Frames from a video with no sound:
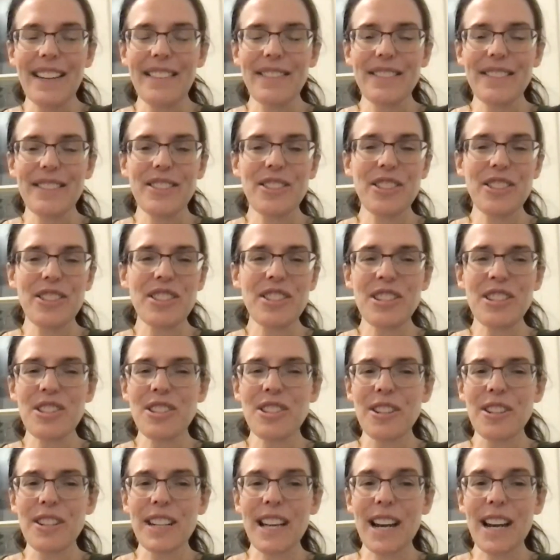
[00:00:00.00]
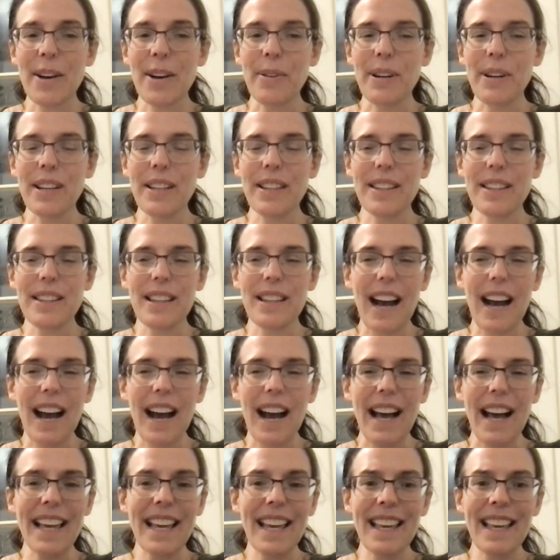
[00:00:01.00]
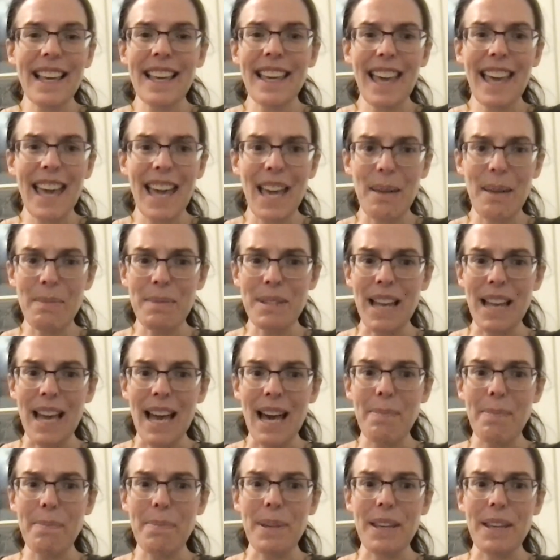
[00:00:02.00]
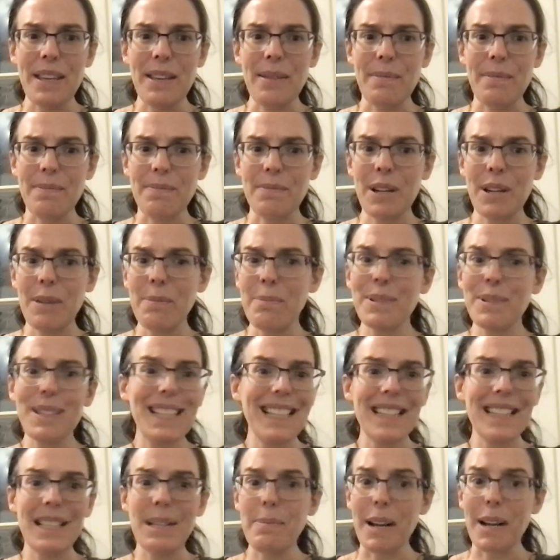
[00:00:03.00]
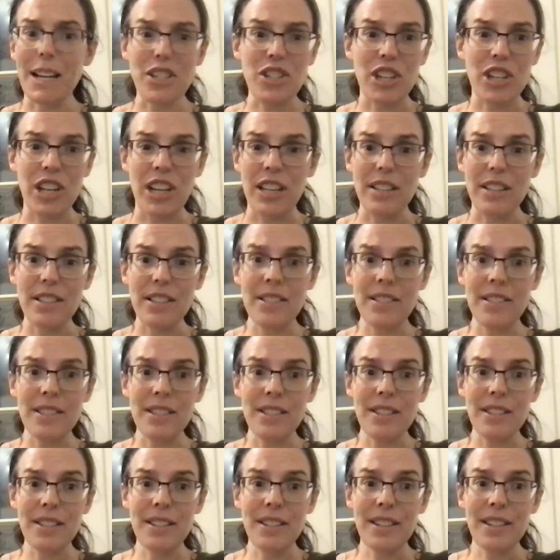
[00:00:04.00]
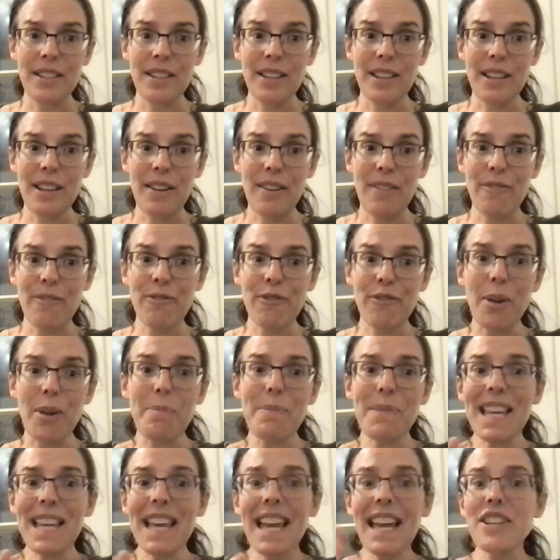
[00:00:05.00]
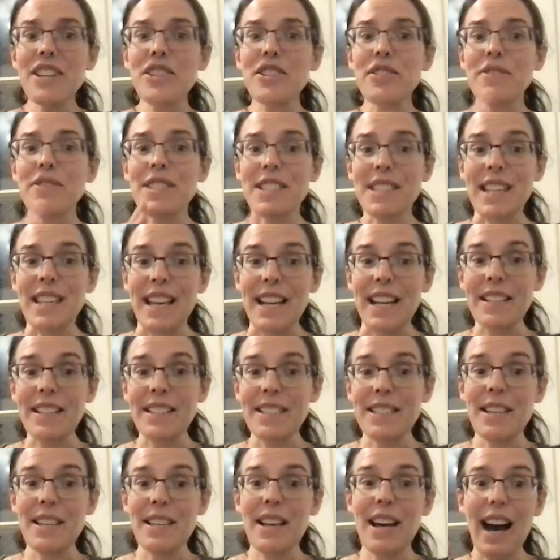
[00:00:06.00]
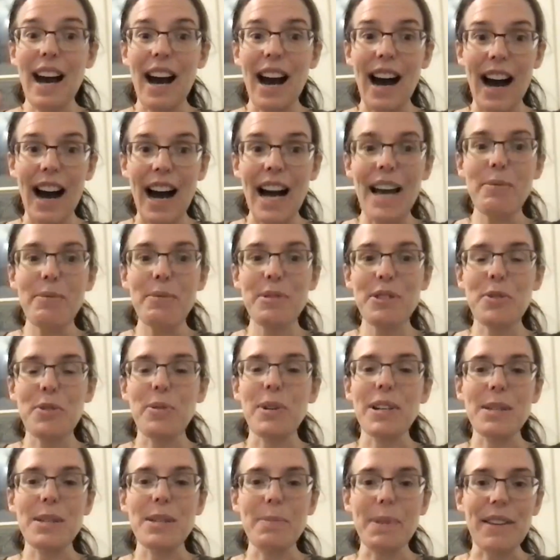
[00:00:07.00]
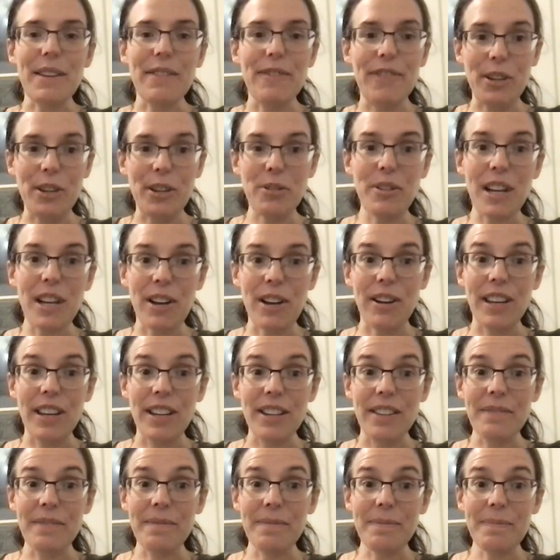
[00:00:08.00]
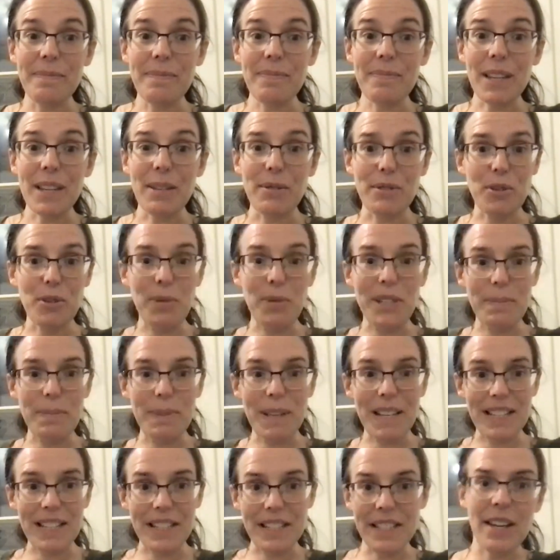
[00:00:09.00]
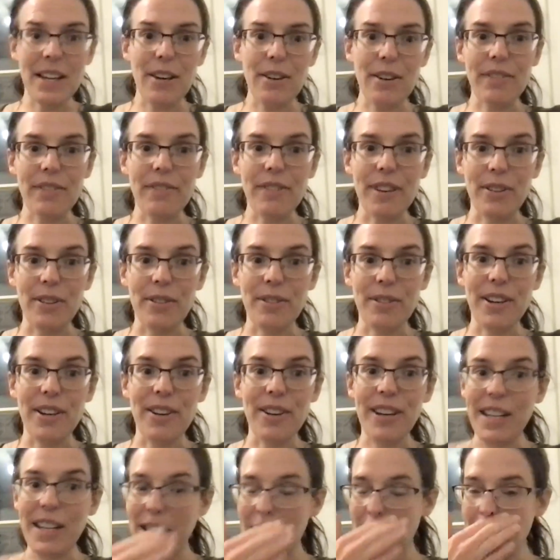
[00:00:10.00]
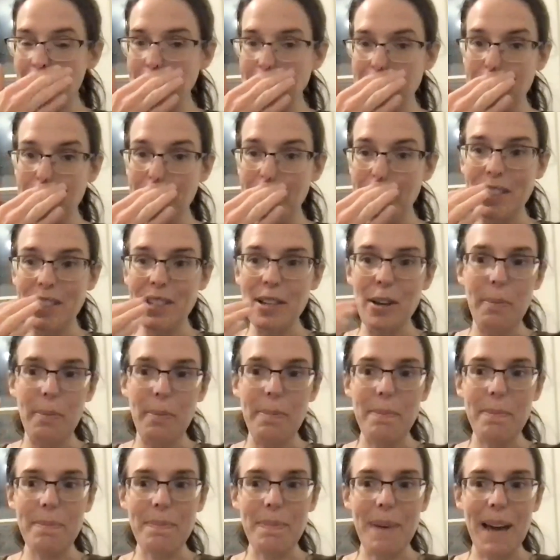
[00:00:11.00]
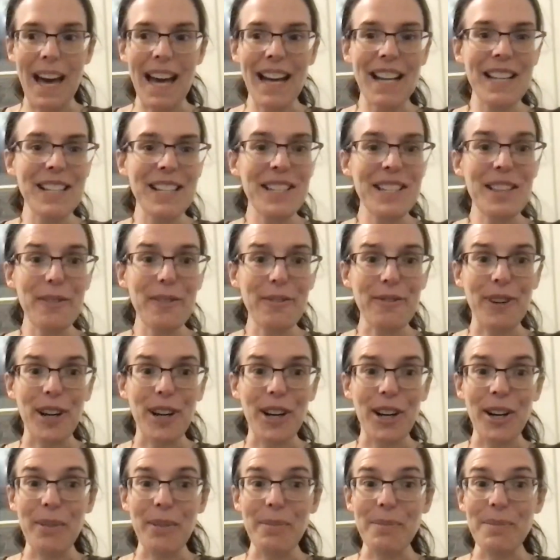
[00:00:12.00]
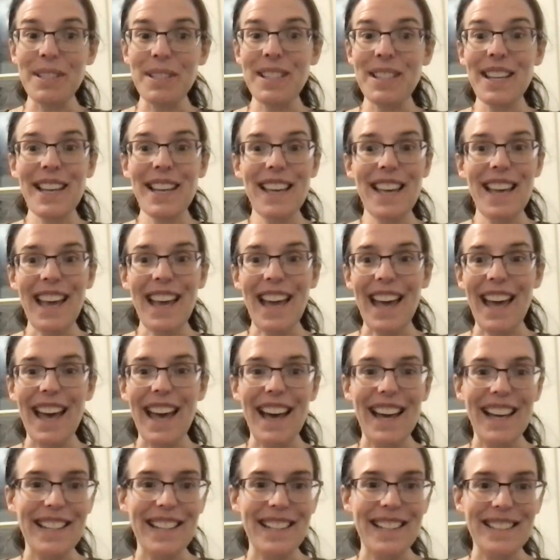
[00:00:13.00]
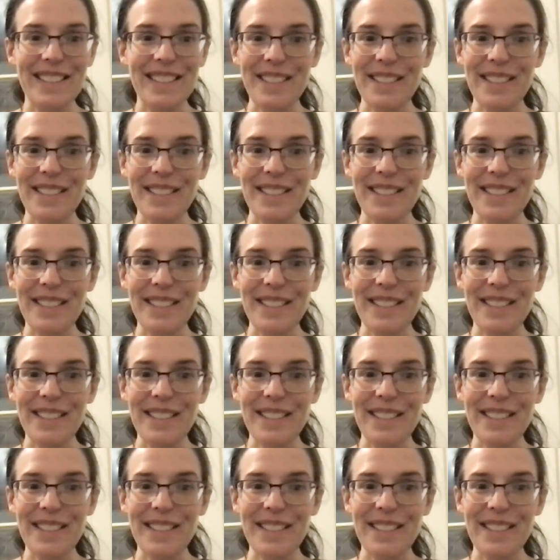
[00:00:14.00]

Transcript: just to start out, I came to Epi completely by chance. From the age of 6, I was going to be a veterinarian. I was going to be a dairy veterinarian. I was going to go back to the farms, and